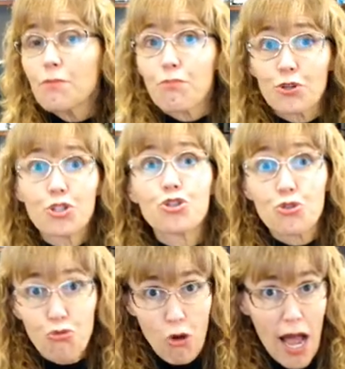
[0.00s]

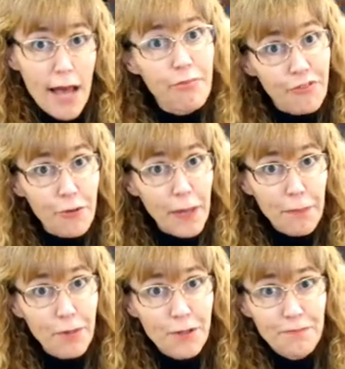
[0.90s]
prescribe for
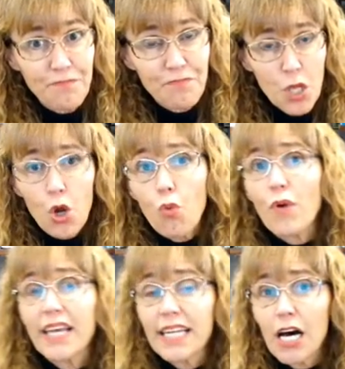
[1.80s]
people. We
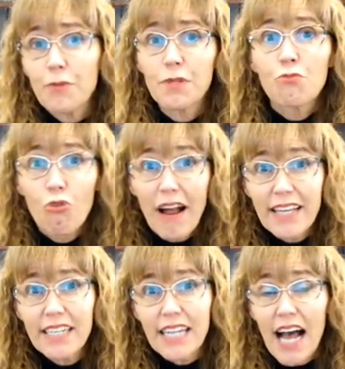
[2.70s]
can help them
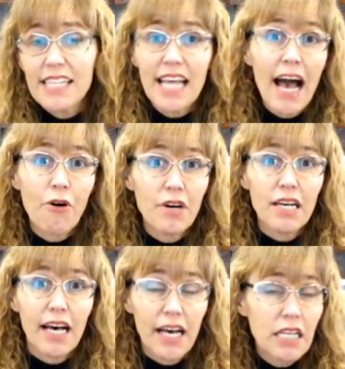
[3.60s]
recognize how a,
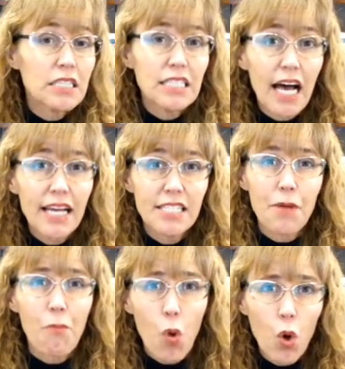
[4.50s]
a healthy diet's
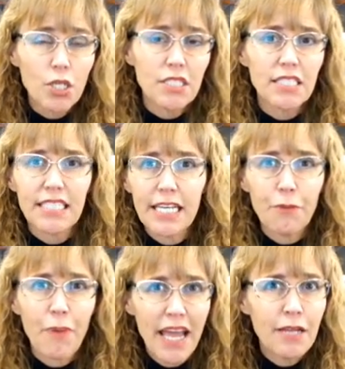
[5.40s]
important in
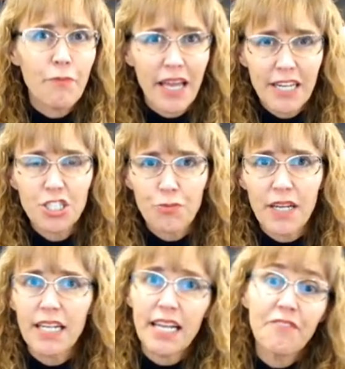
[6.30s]
pain
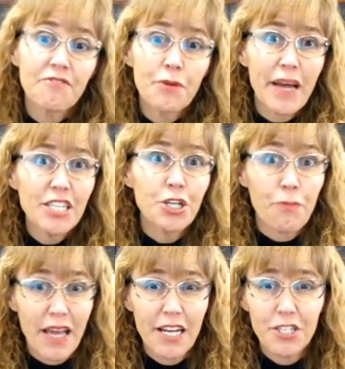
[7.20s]
management and inflammation
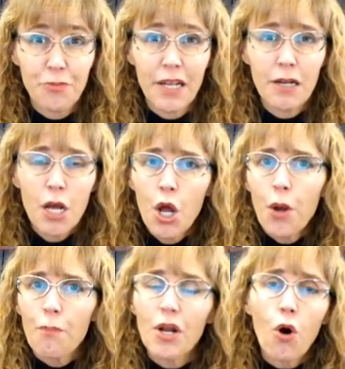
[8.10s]
management,
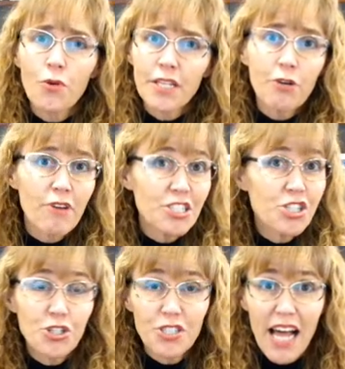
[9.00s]
but only a
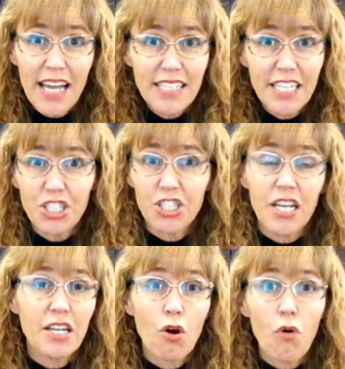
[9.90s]
registered
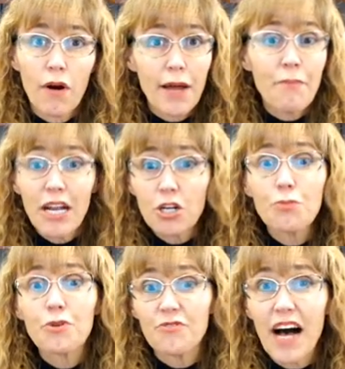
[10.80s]
dietitian or a medical
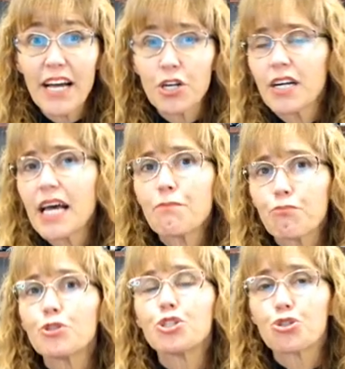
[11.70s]
provider can
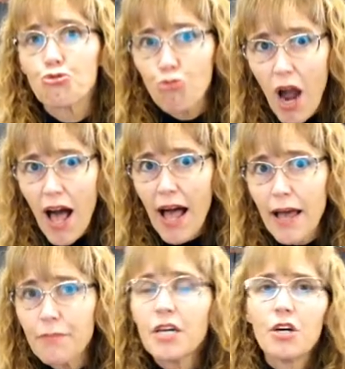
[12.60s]

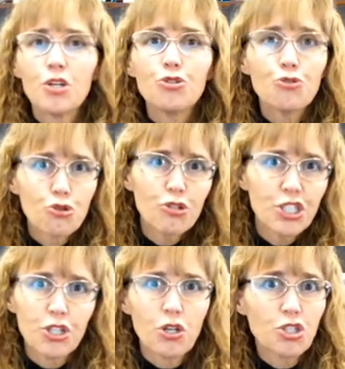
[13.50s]
prescribe
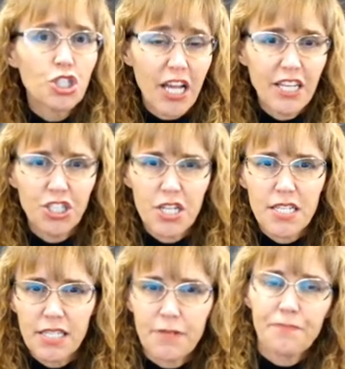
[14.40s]
nutritional changes.